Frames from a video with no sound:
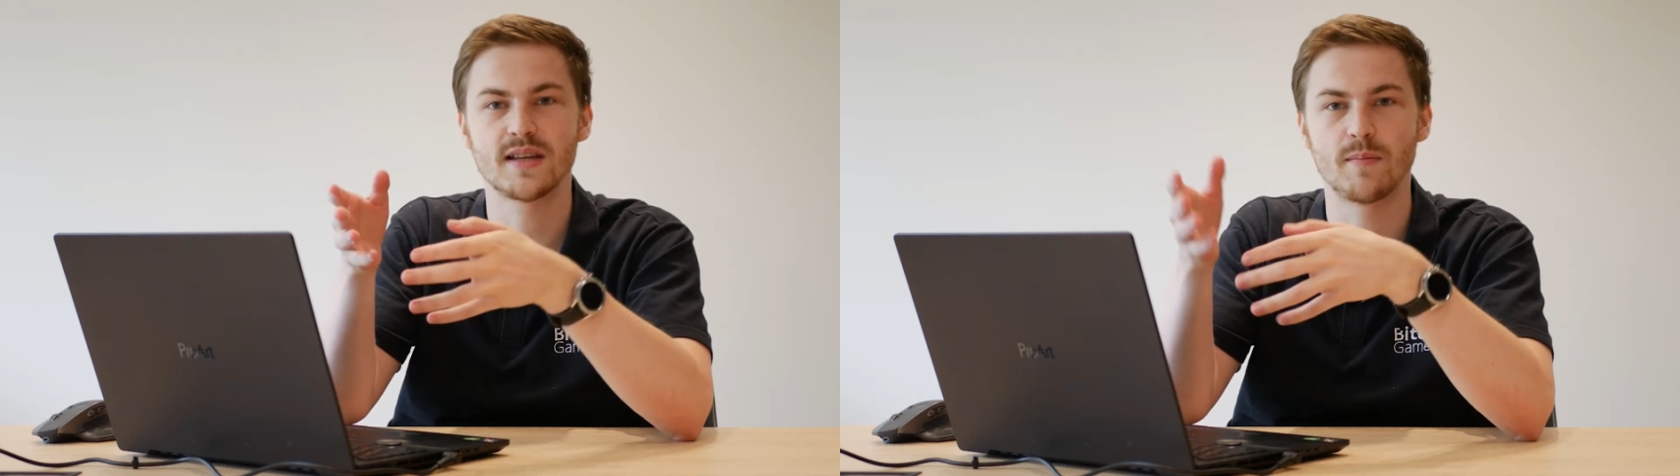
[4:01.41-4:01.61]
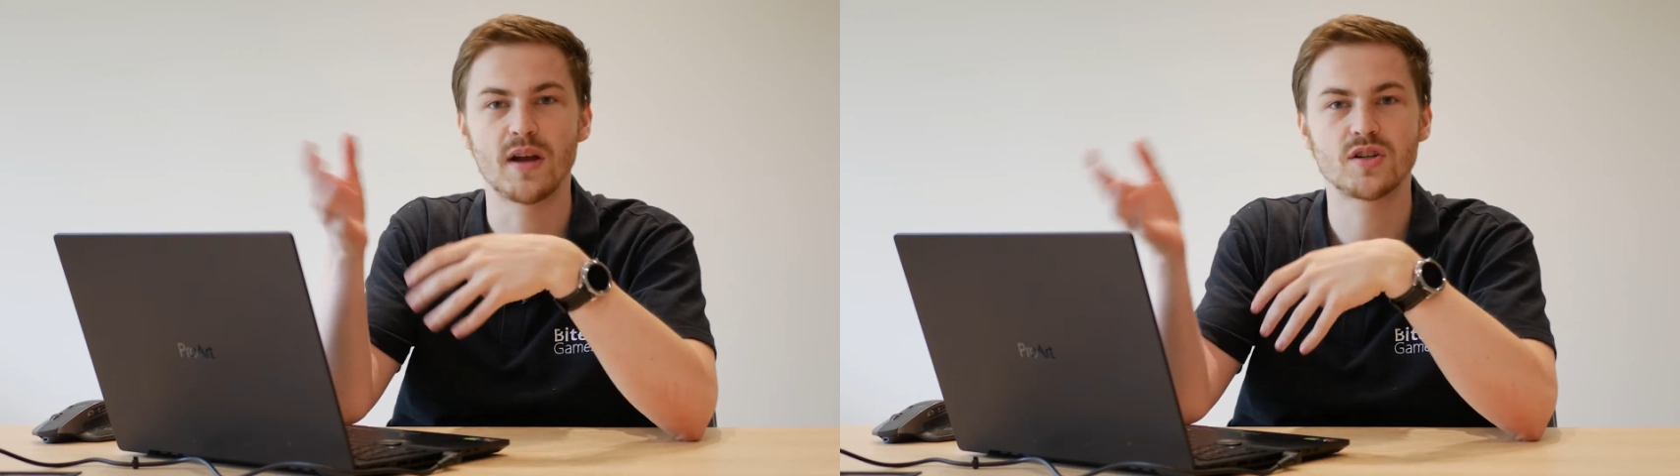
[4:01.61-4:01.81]

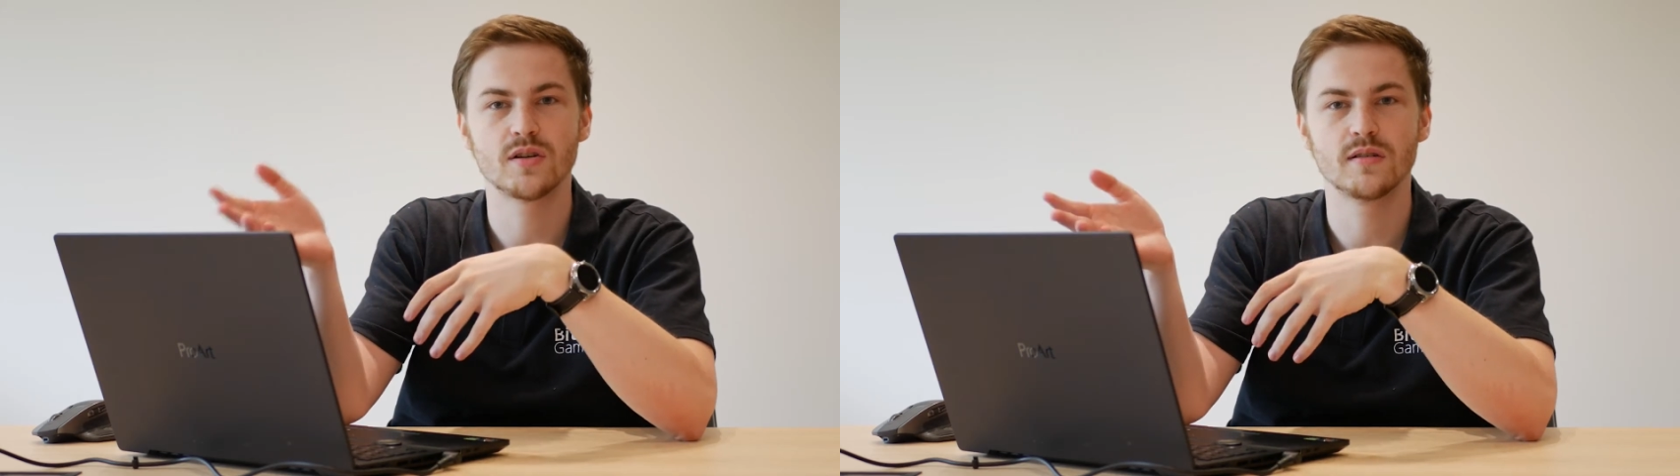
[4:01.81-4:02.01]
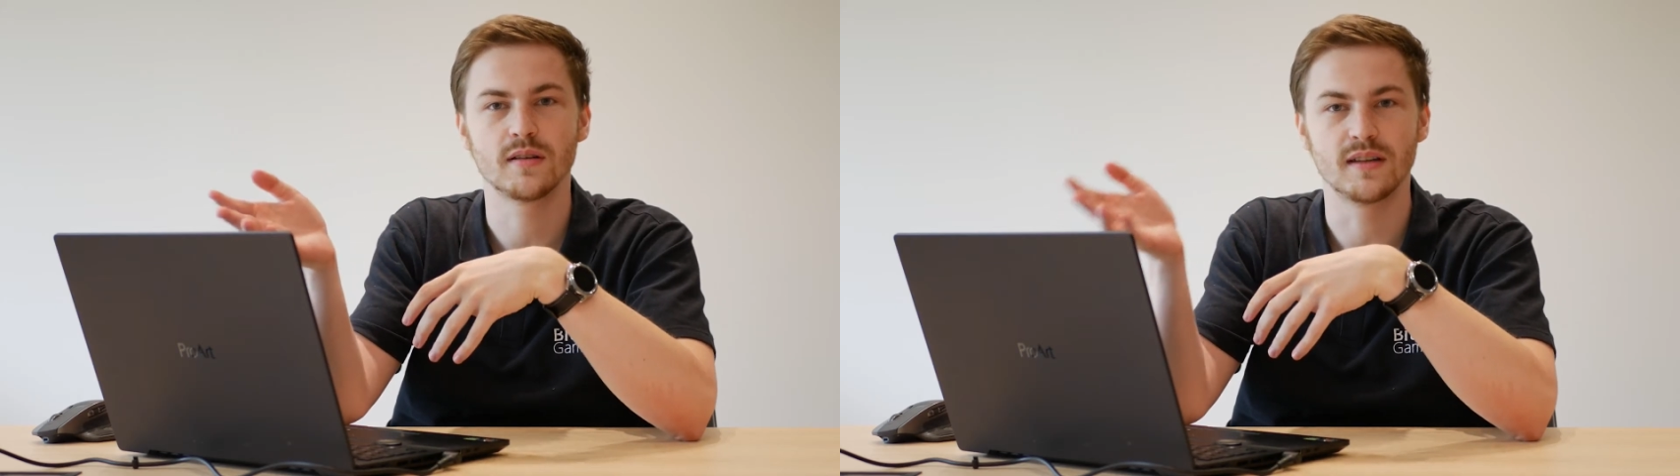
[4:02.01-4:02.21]

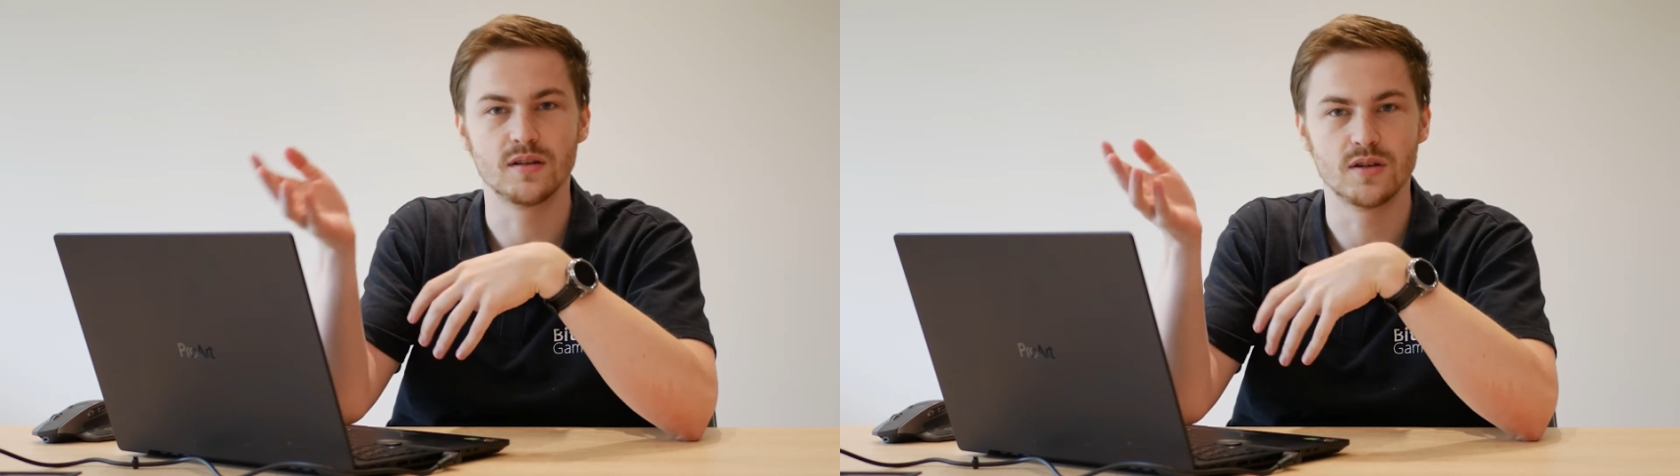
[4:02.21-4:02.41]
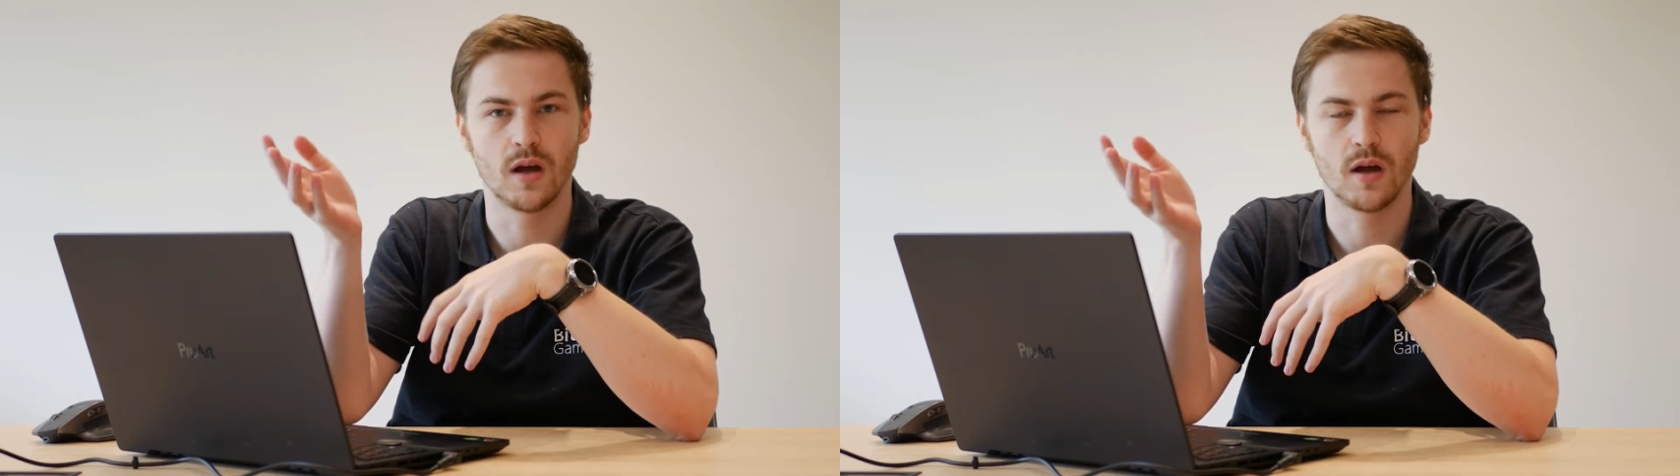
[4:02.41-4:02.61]
imagine
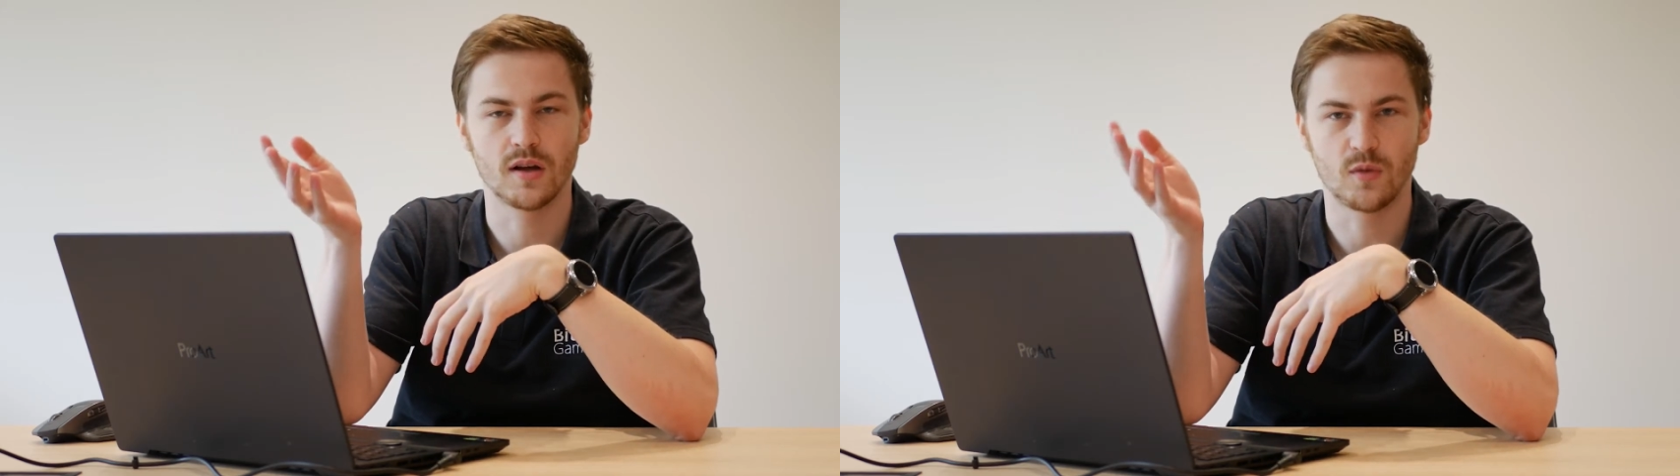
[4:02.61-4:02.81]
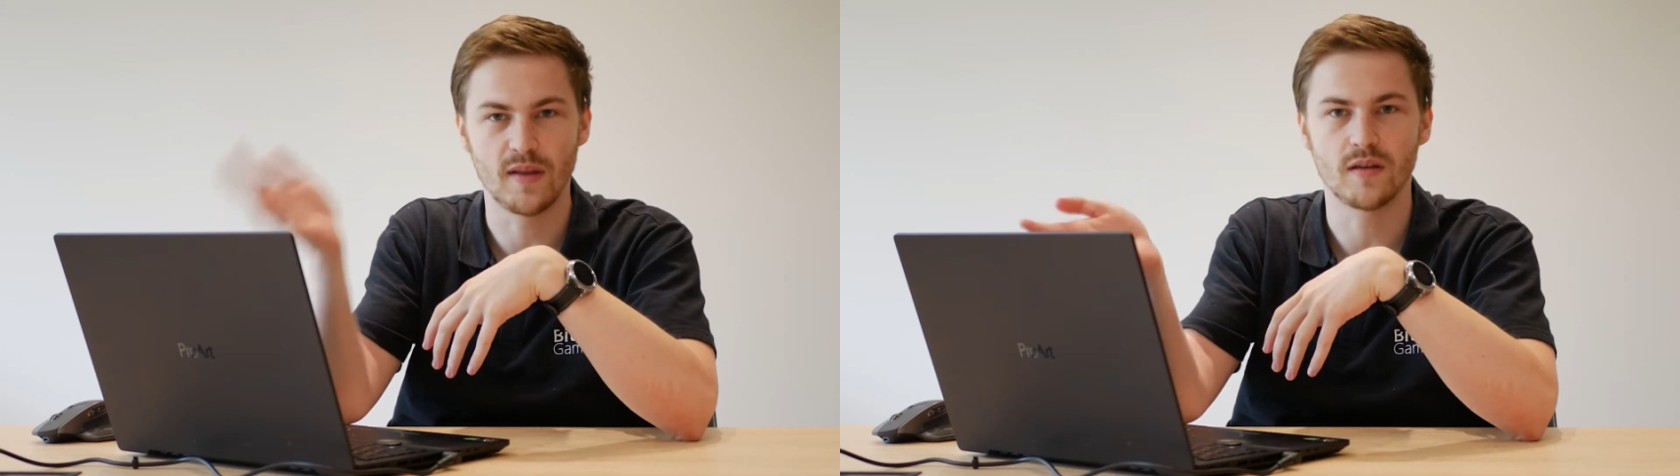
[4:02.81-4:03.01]
uh,
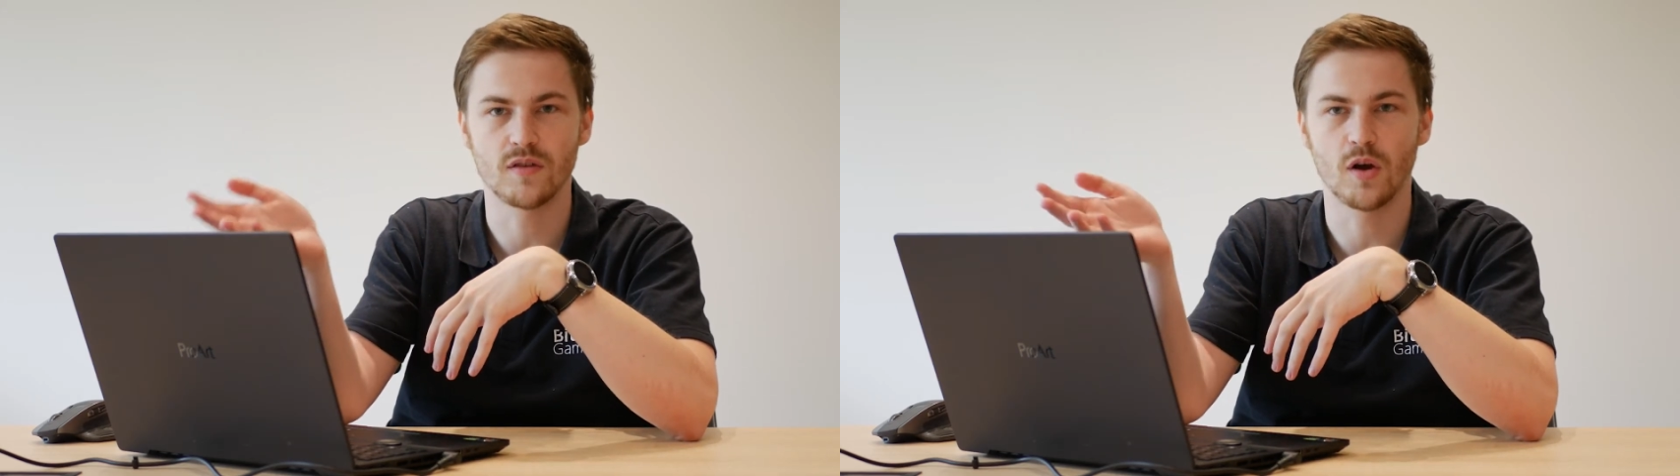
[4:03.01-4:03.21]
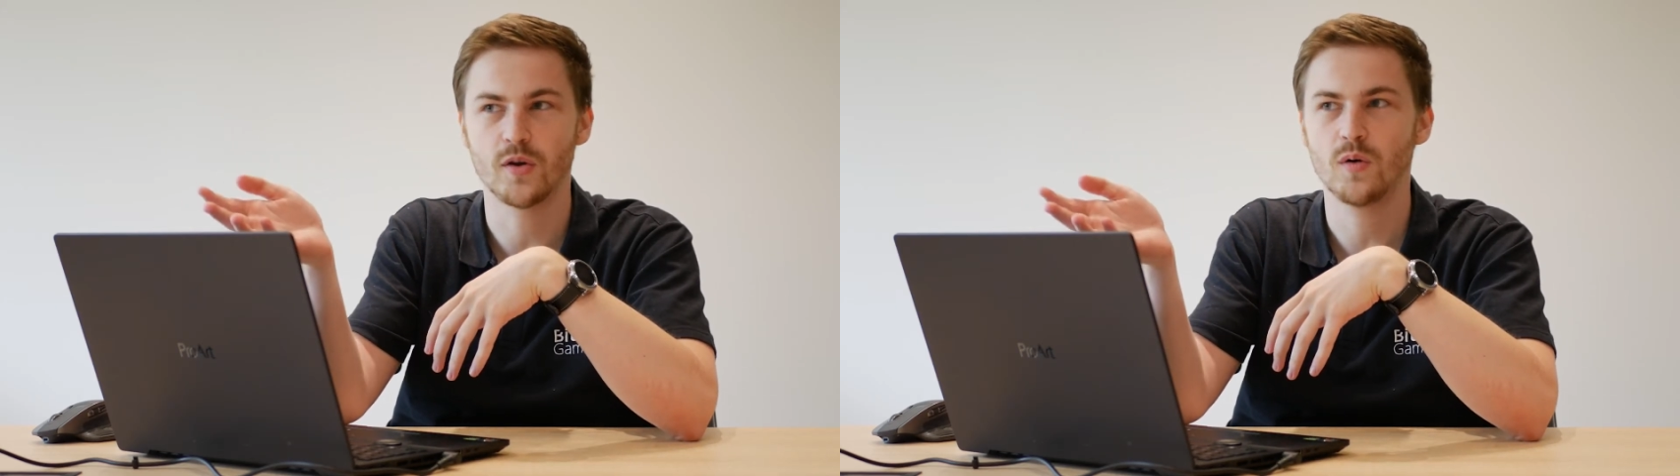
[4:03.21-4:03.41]
Grand Theft
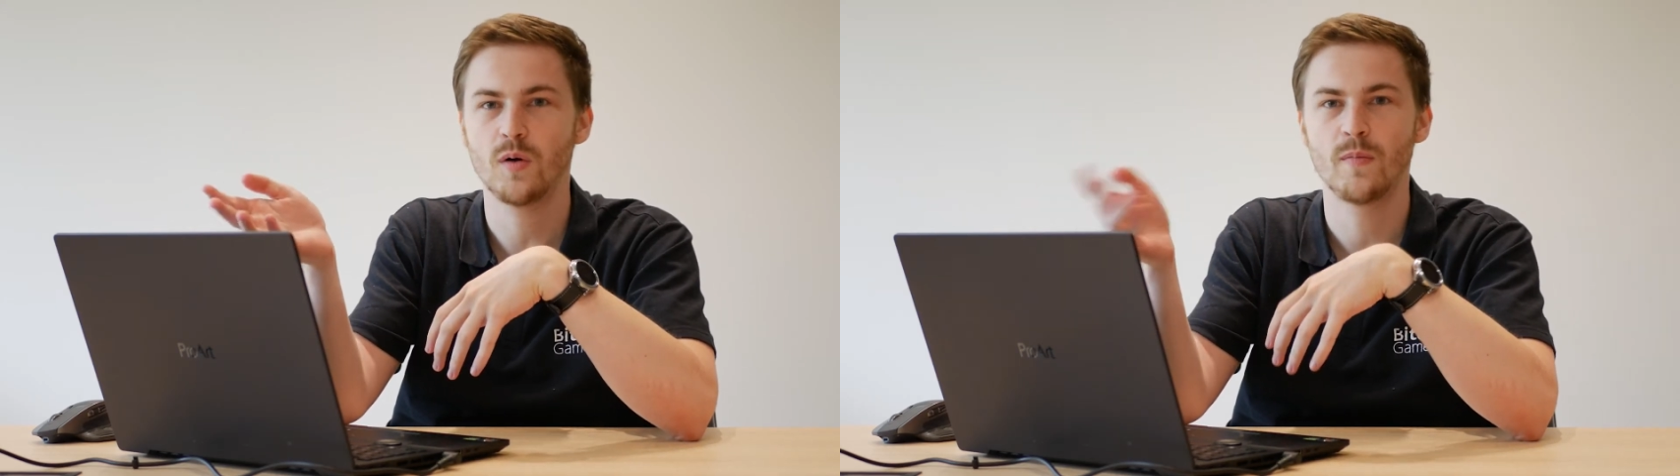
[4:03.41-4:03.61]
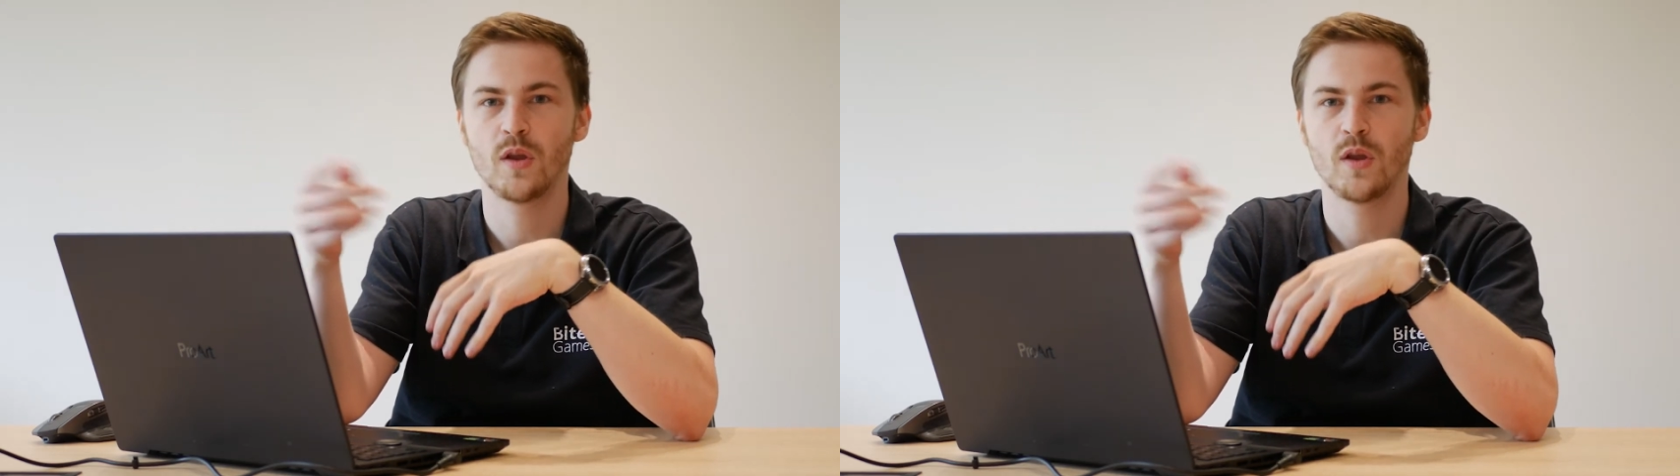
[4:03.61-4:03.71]
Auto,